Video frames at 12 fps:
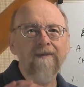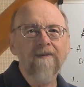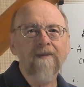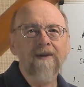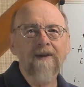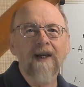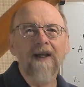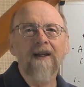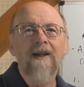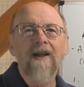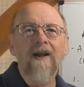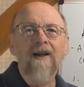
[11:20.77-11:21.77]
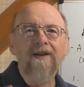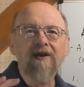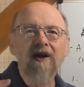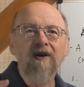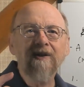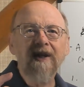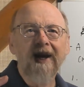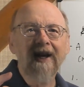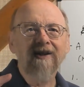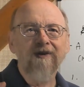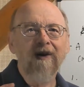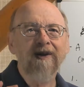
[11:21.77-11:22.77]
okay? No
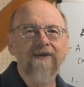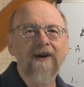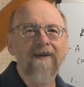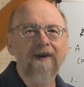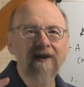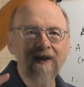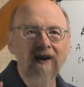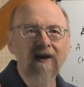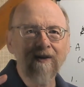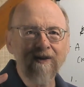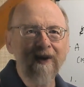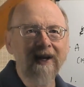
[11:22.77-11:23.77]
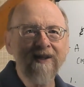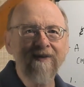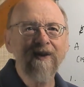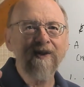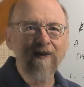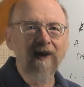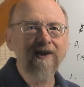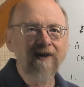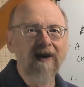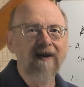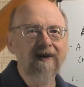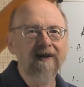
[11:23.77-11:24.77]
tax whatsoever, no transfers
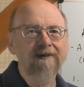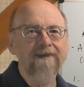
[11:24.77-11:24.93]
whatsoever.